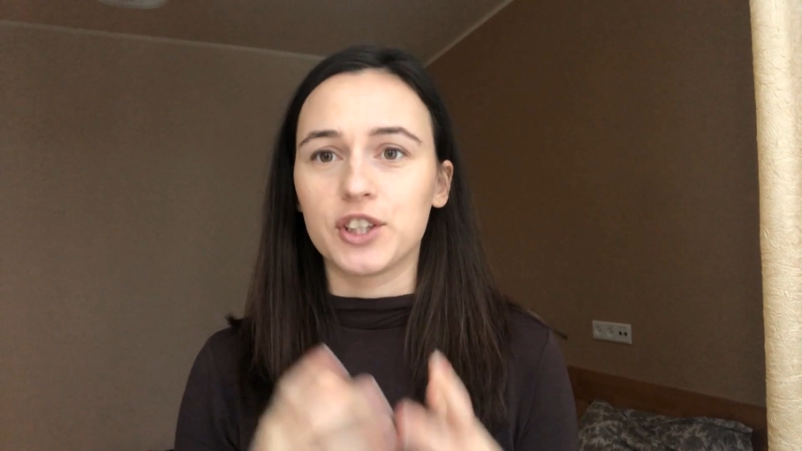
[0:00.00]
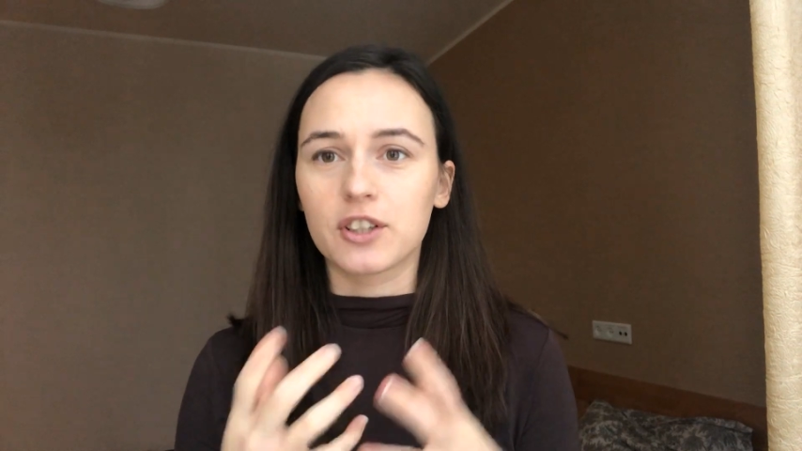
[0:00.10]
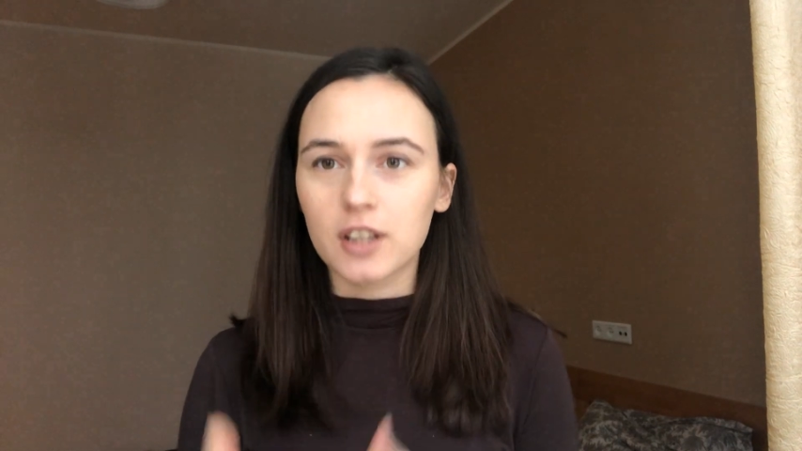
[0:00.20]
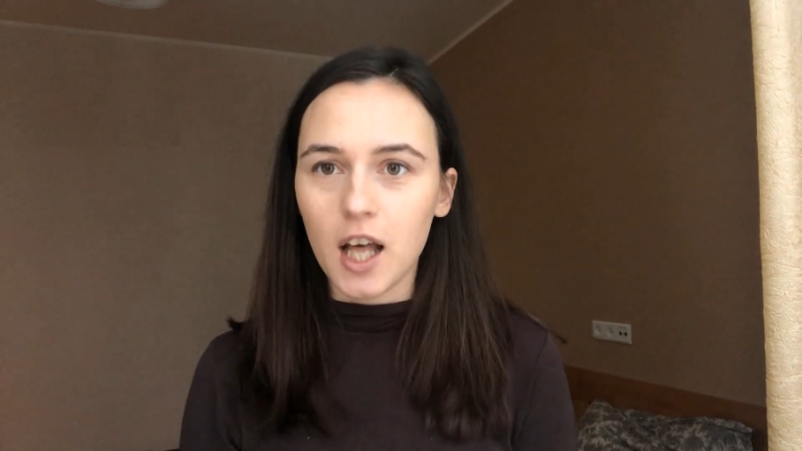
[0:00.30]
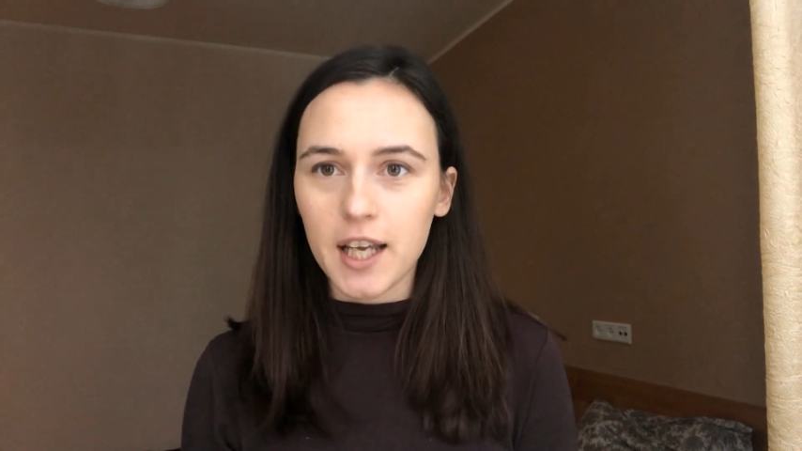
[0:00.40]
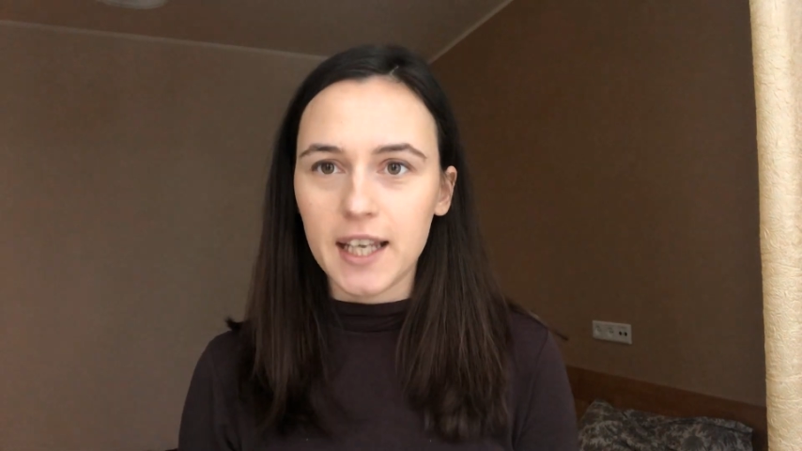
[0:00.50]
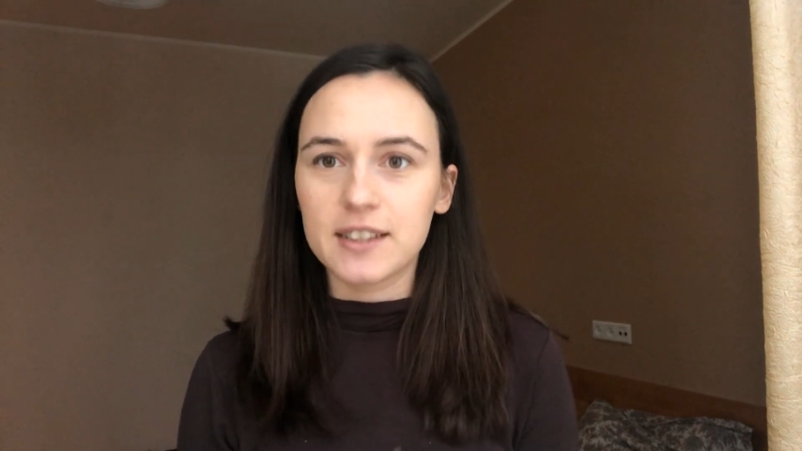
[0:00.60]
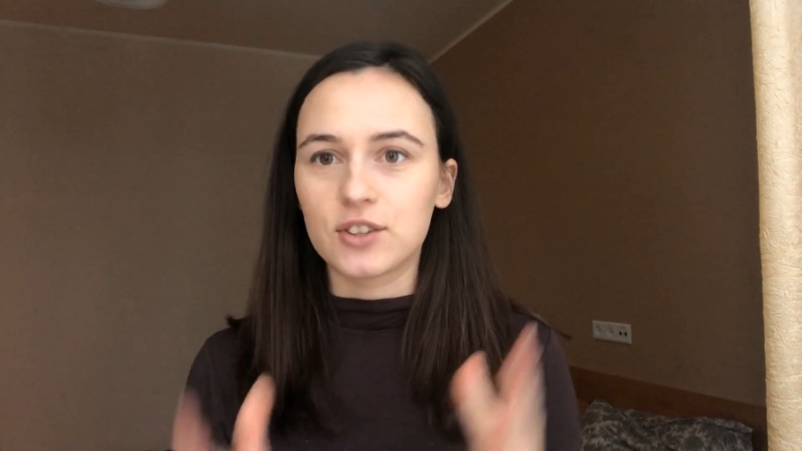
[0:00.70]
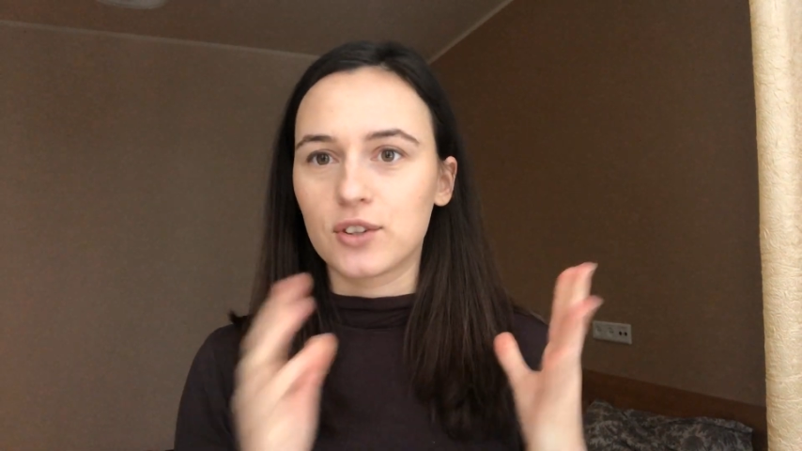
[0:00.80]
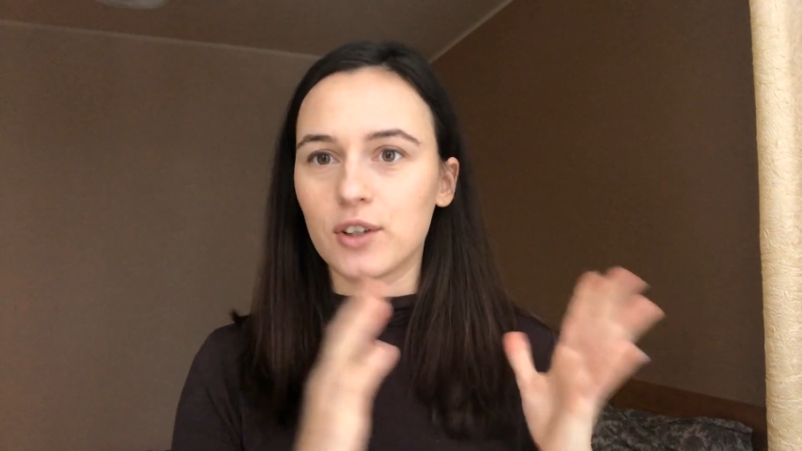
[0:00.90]
your
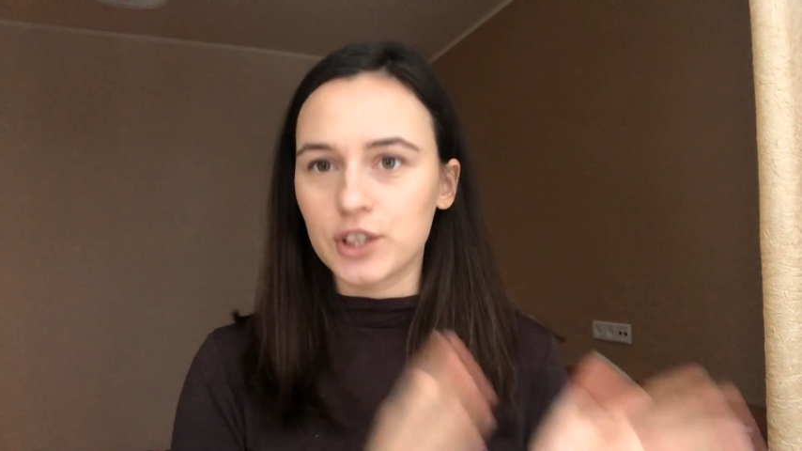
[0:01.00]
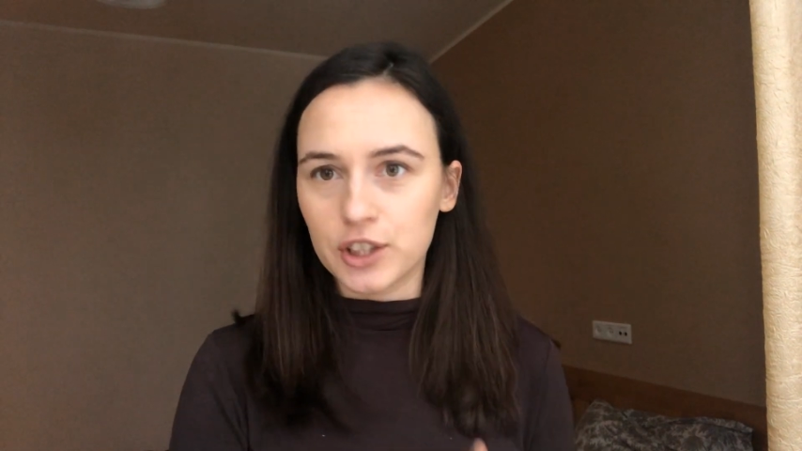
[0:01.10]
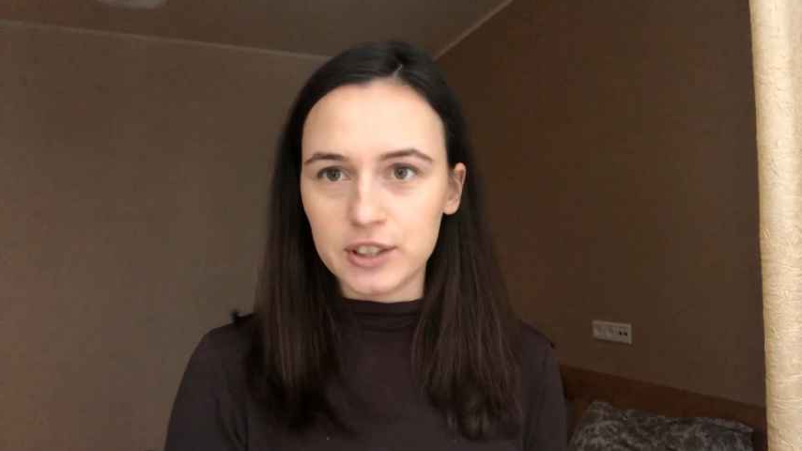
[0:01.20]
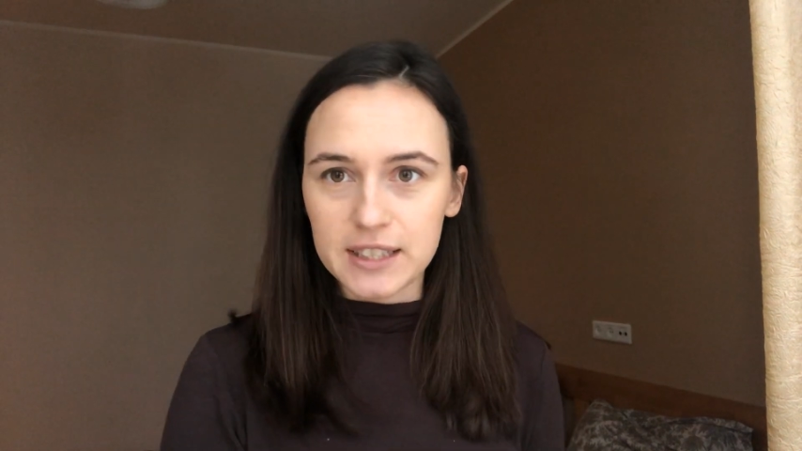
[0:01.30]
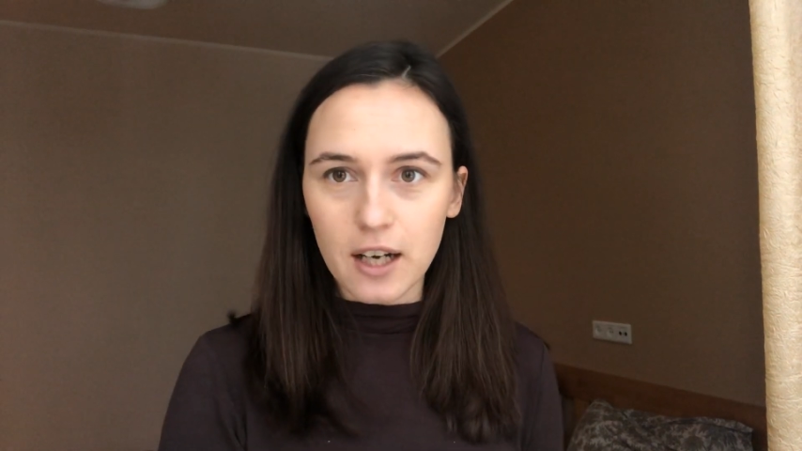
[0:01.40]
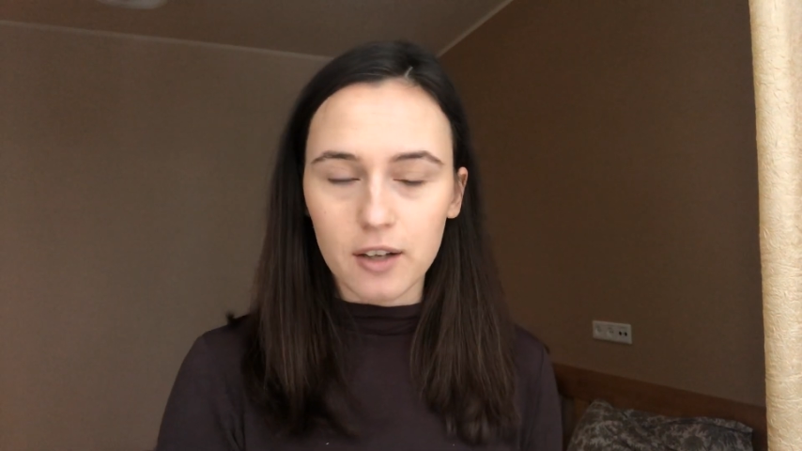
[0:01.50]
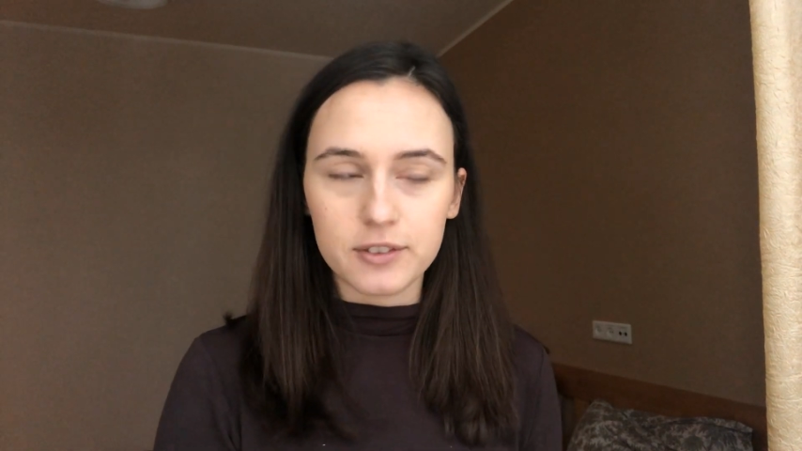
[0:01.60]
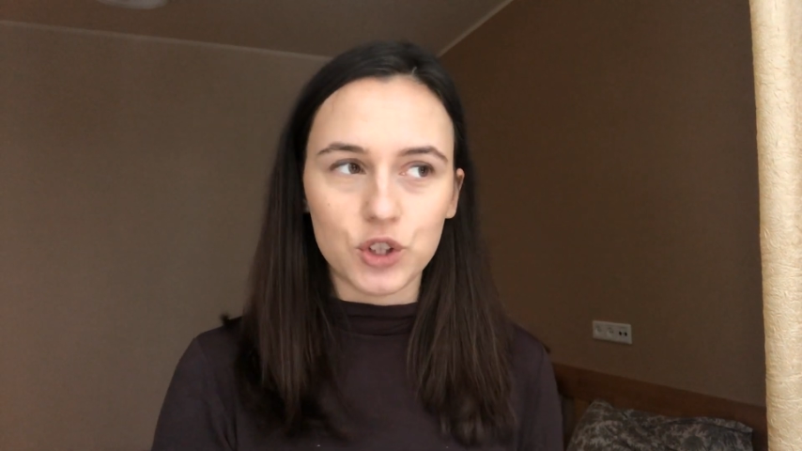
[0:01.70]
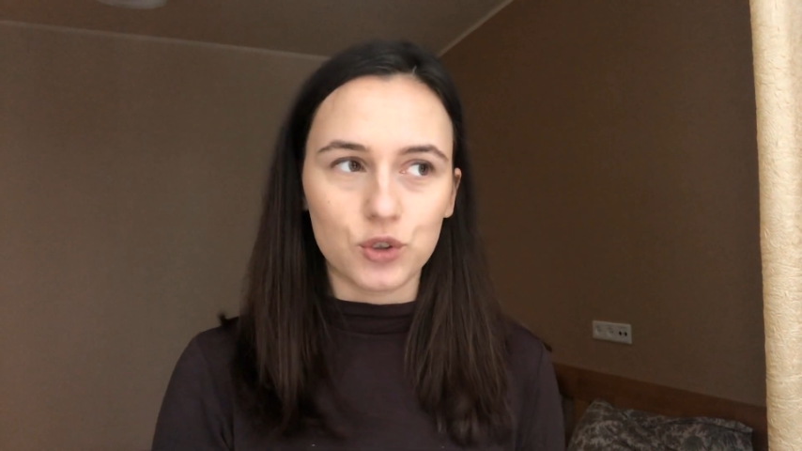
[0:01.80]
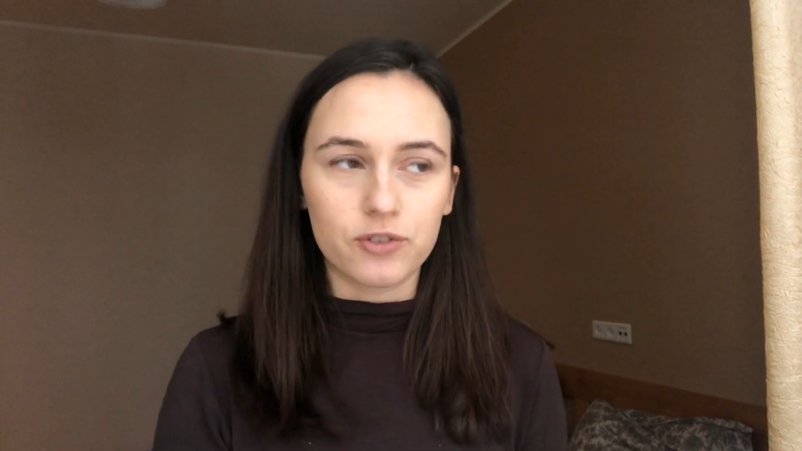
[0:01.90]
clients or on yourself too